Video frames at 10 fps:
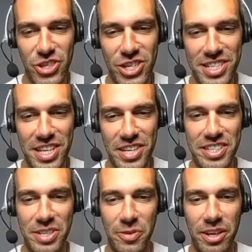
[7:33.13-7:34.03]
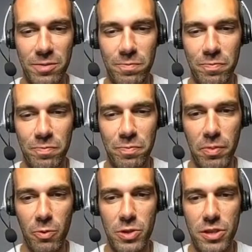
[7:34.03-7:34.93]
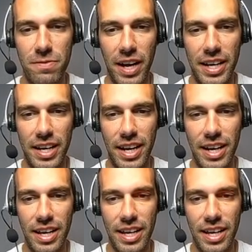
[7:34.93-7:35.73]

it's just another Icy Wind, which is fine.